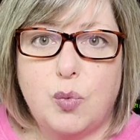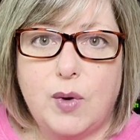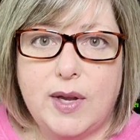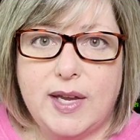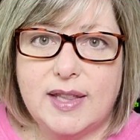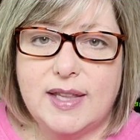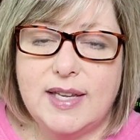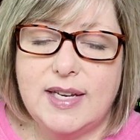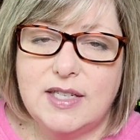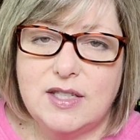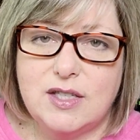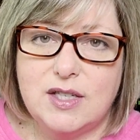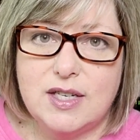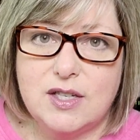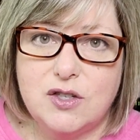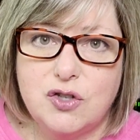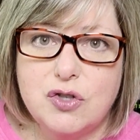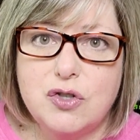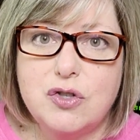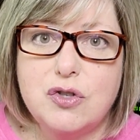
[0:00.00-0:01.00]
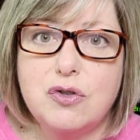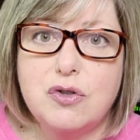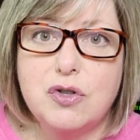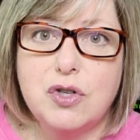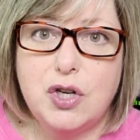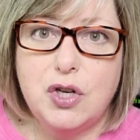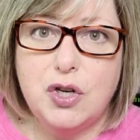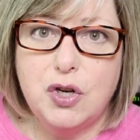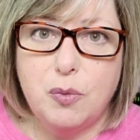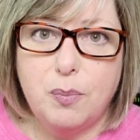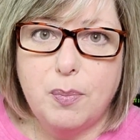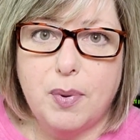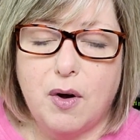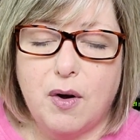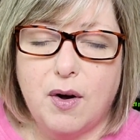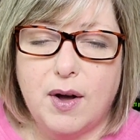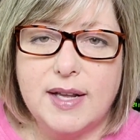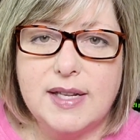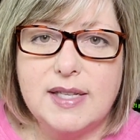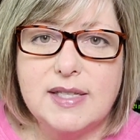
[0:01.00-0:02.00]
weekly digital
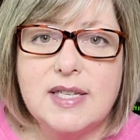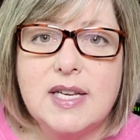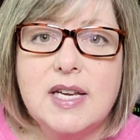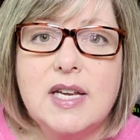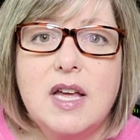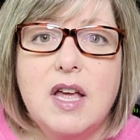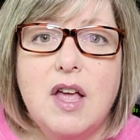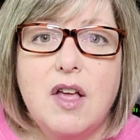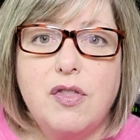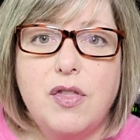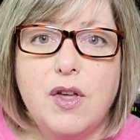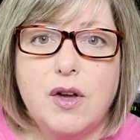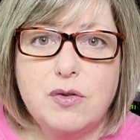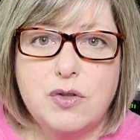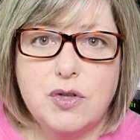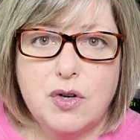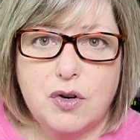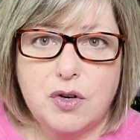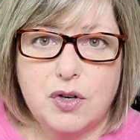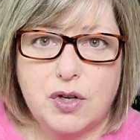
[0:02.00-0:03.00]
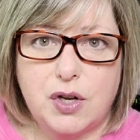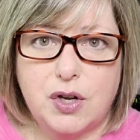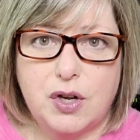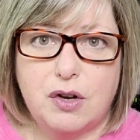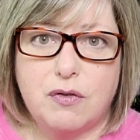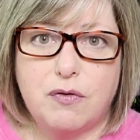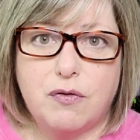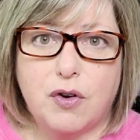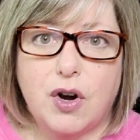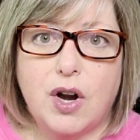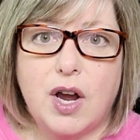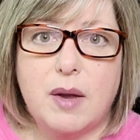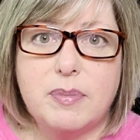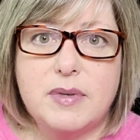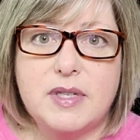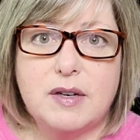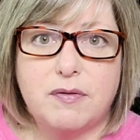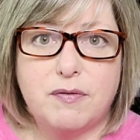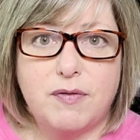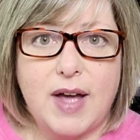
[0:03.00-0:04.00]
coupons, those are good for up
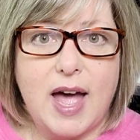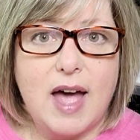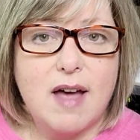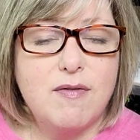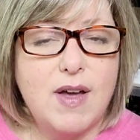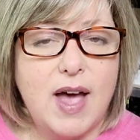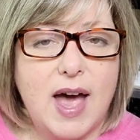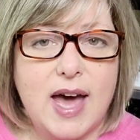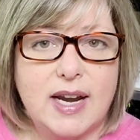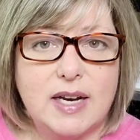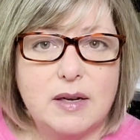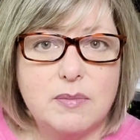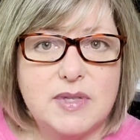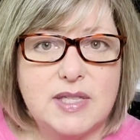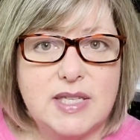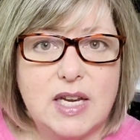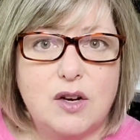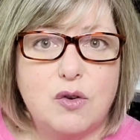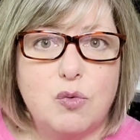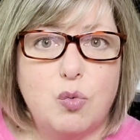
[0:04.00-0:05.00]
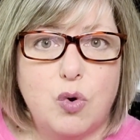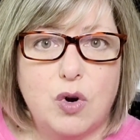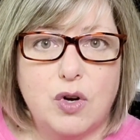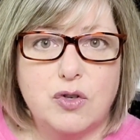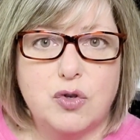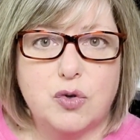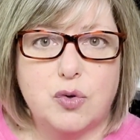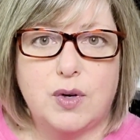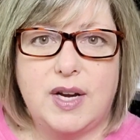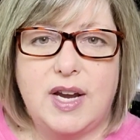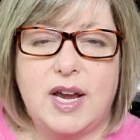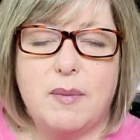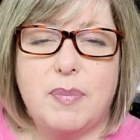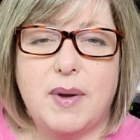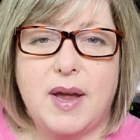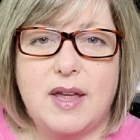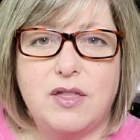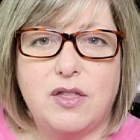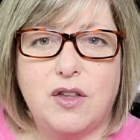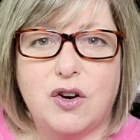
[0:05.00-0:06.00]
to 5 items in one trip,
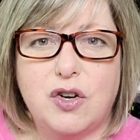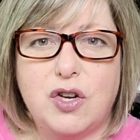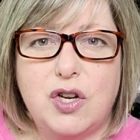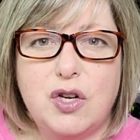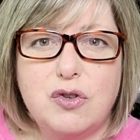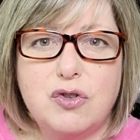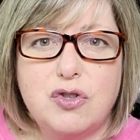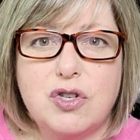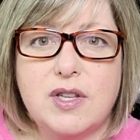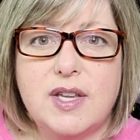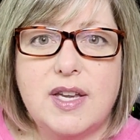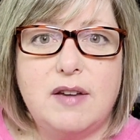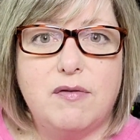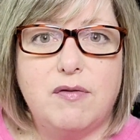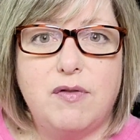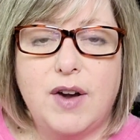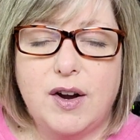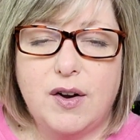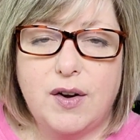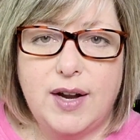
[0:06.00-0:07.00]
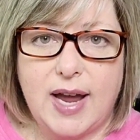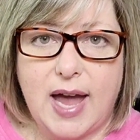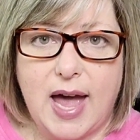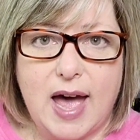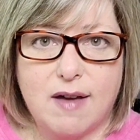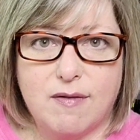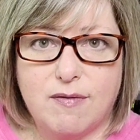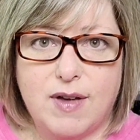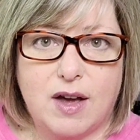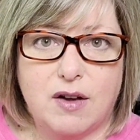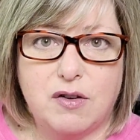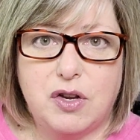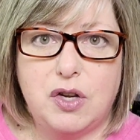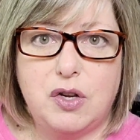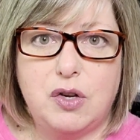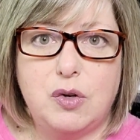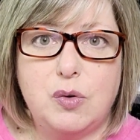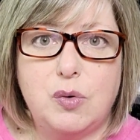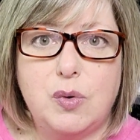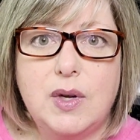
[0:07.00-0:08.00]
and they're usually very high
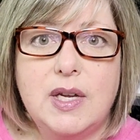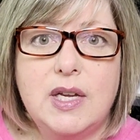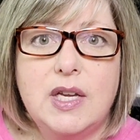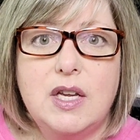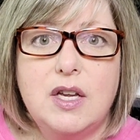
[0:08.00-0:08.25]
value